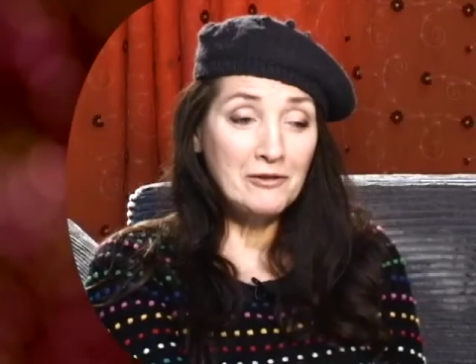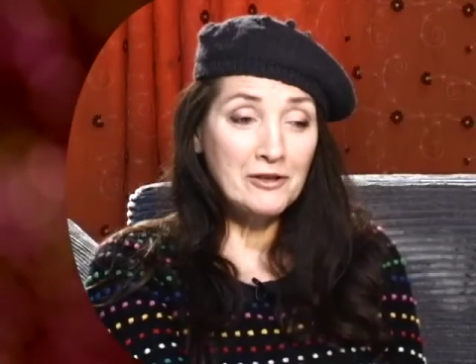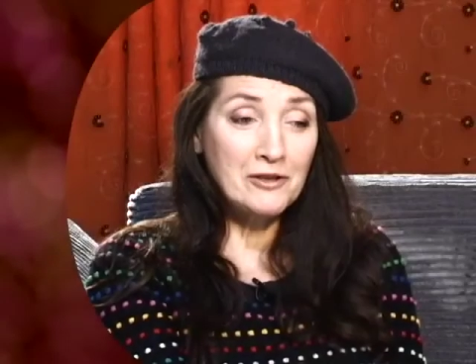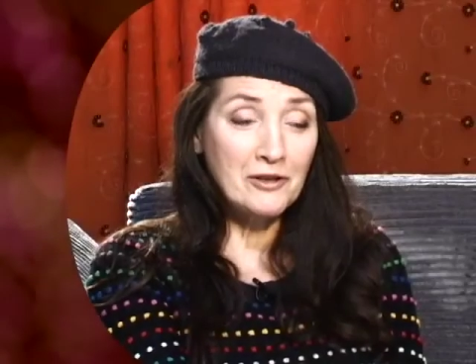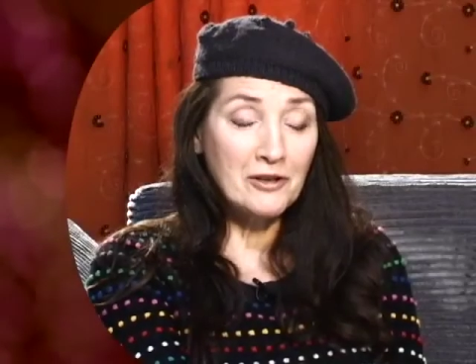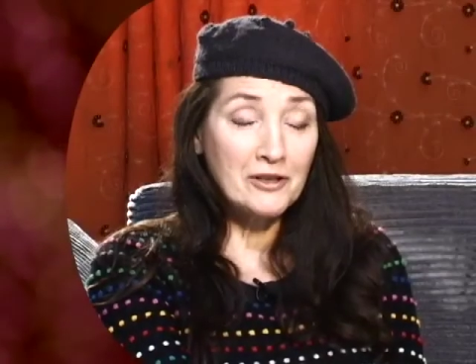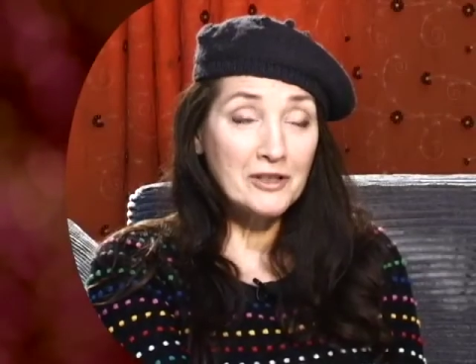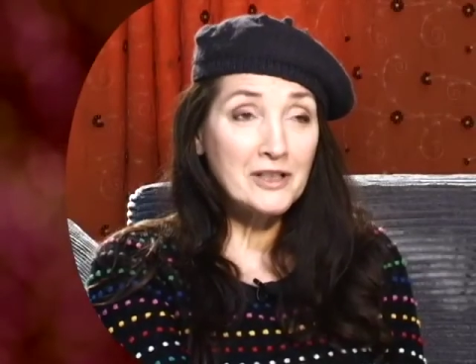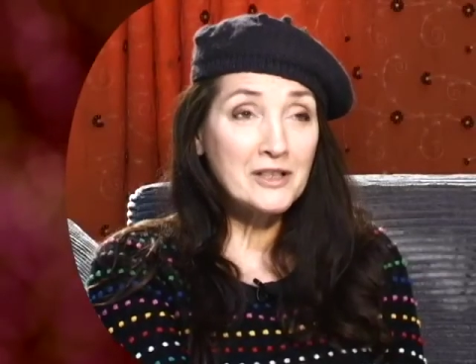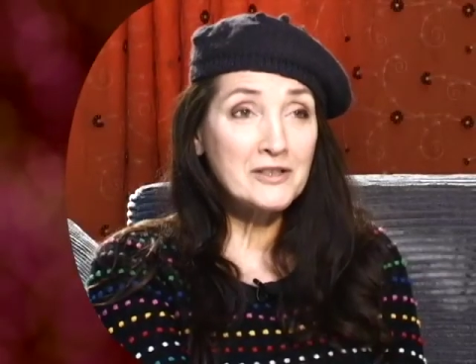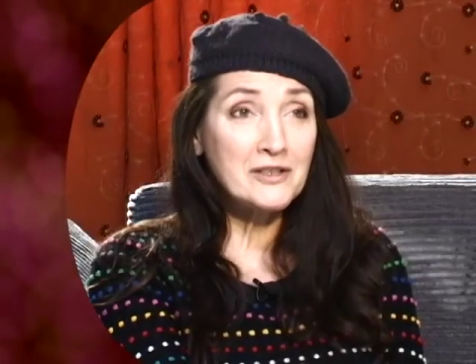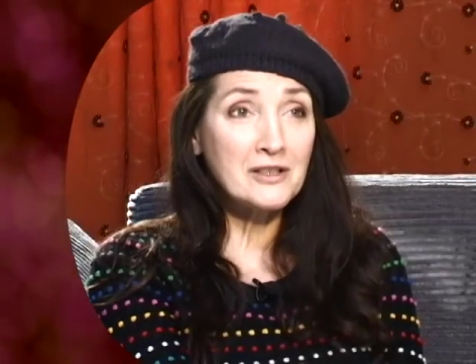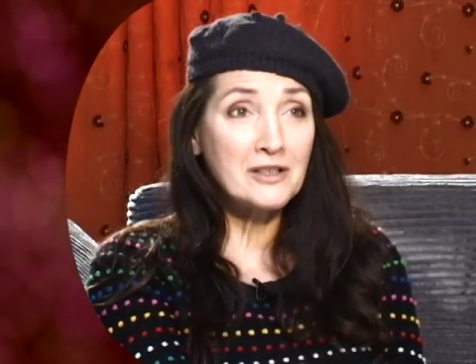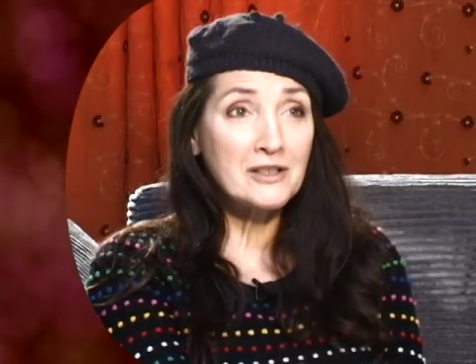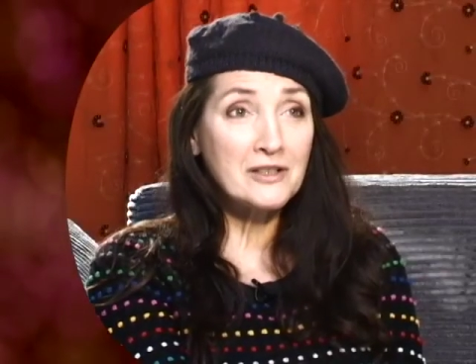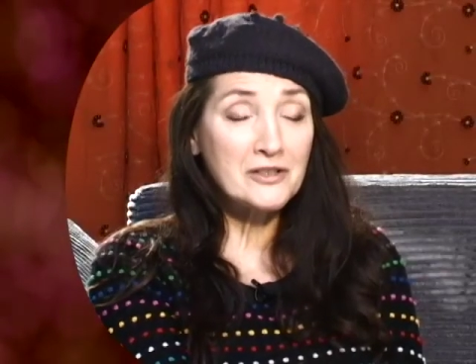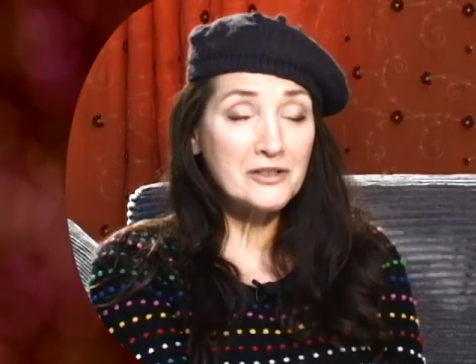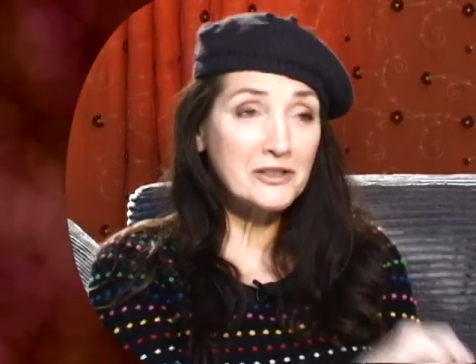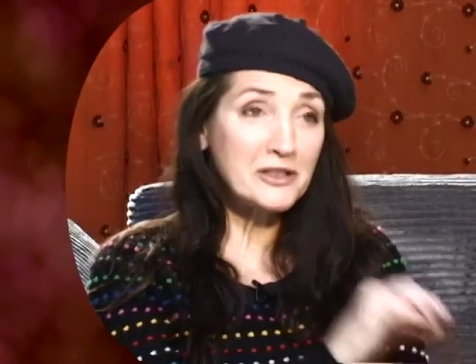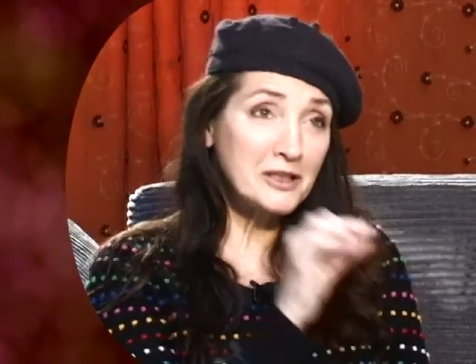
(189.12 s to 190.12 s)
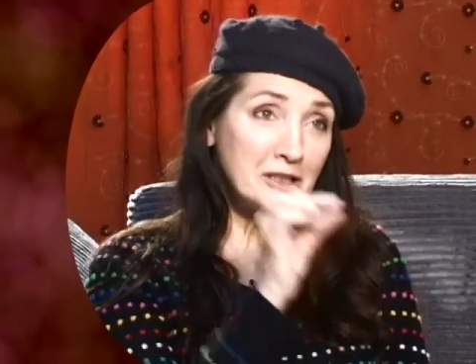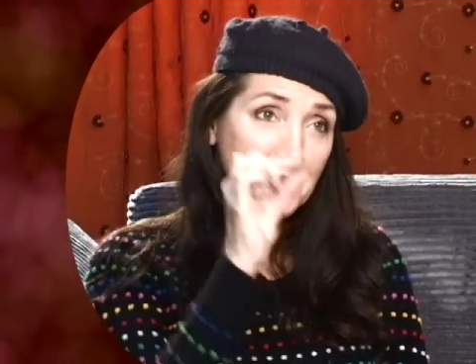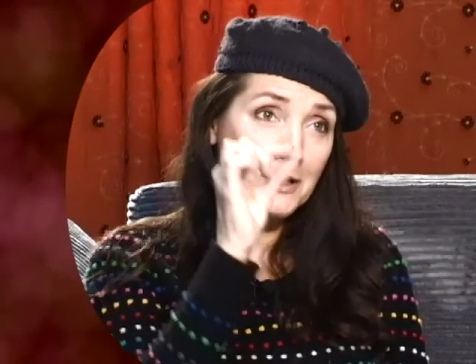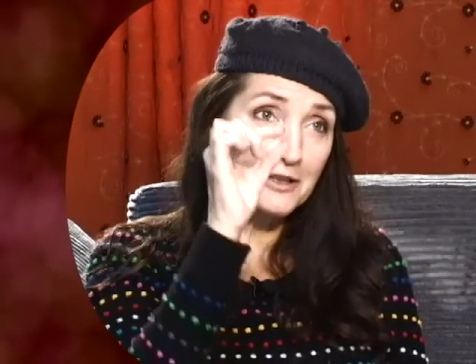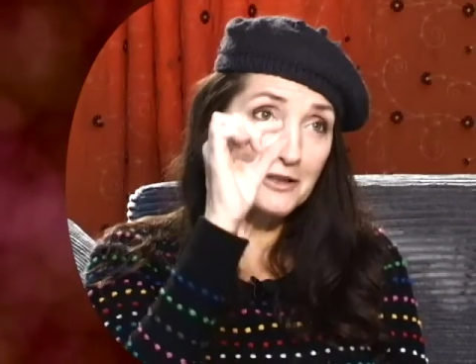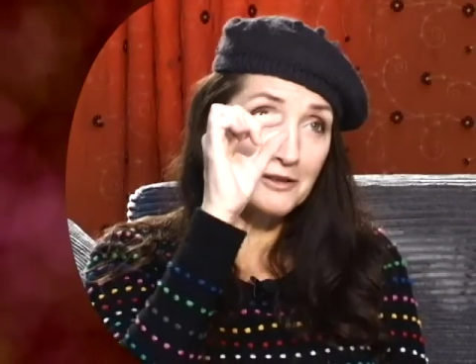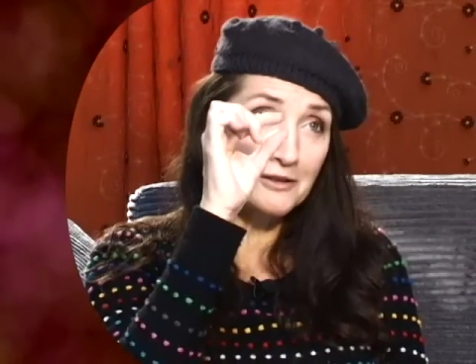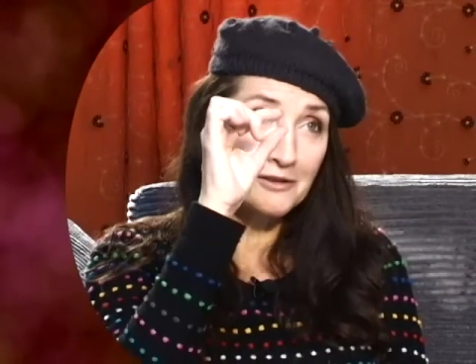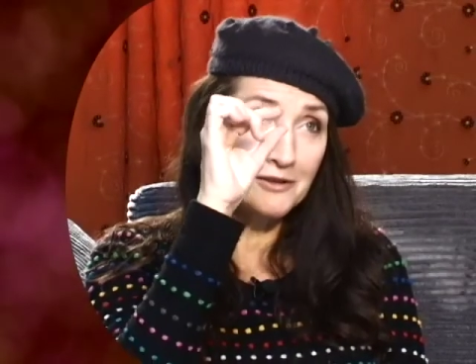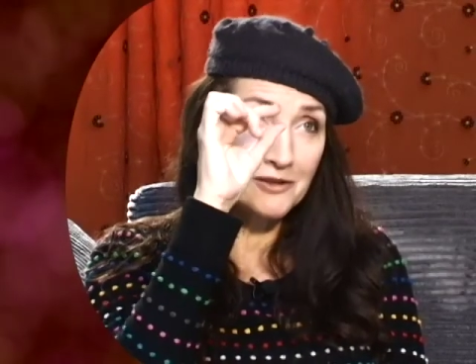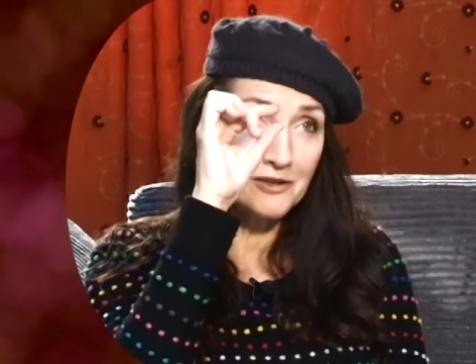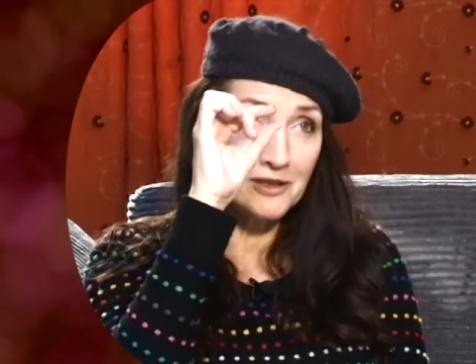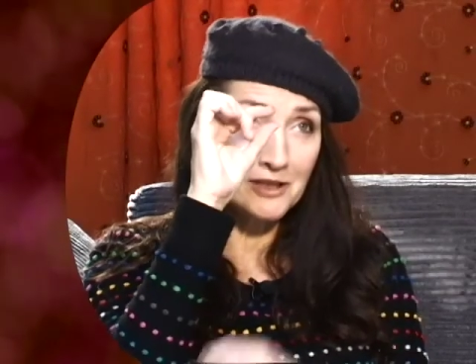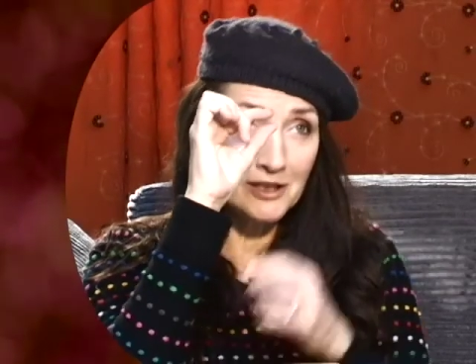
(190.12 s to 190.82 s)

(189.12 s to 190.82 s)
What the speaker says: it or not, is a seed. It's